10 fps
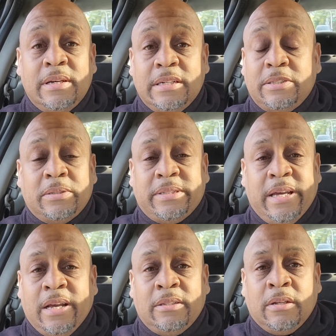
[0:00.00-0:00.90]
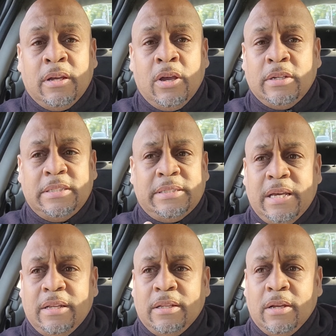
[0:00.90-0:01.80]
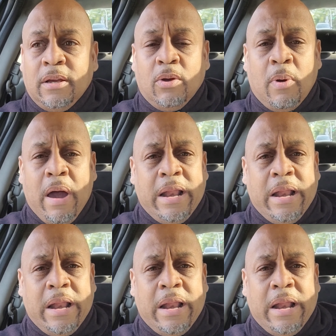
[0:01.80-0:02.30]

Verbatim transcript: And she was saying, she said, well,